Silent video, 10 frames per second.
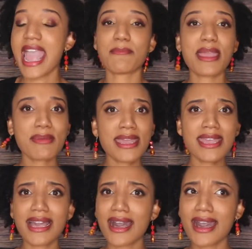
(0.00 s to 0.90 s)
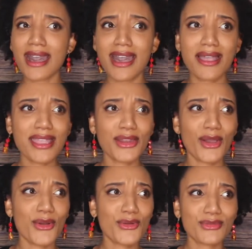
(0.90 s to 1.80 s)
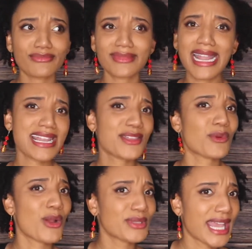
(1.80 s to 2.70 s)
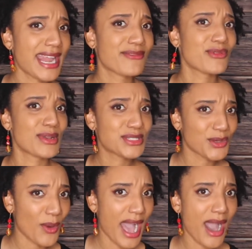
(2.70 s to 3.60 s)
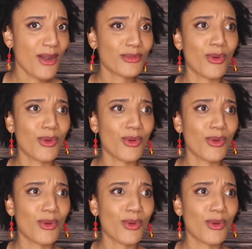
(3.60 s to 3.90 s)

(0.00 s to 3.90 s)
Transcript: And maybe, you know, ain't nothing wrong with that every once in a while.